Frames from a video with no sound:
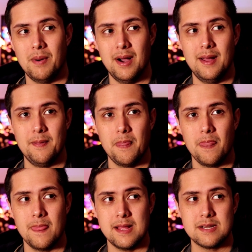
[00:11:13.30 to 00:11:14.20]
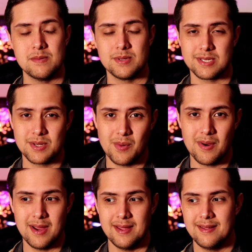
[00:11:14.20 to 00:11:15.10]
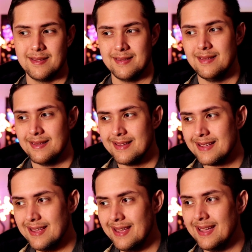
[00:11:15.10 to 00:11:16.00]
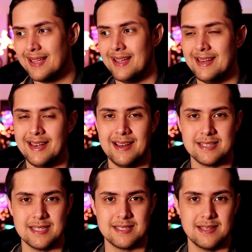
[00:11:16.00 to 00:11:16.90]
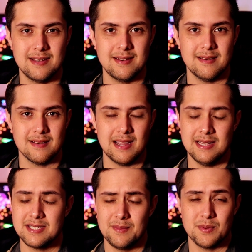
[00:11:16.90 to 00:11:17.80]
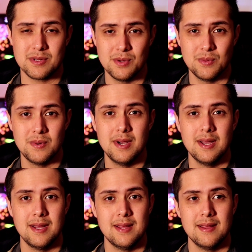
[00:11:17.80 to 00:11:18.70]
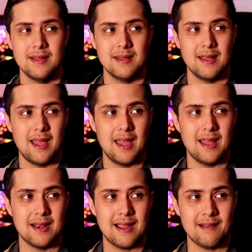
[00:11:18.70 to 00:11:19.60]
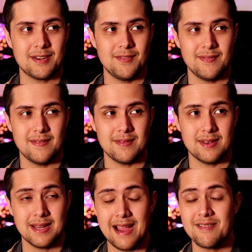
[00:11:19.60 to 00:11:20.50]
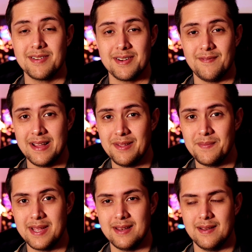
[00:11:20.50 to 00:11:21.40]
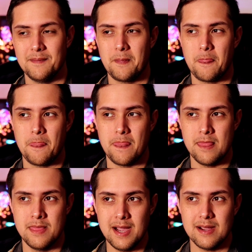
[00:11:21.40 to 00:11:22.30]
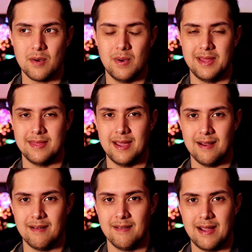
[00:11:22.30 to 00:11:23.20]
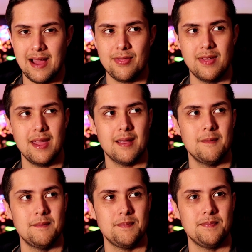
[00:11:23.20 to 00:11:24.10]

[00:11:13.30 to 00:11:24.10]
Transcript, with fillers: but in terms of story, eh, kind of non-existent. The concept was cool, and character character development not quite there. I think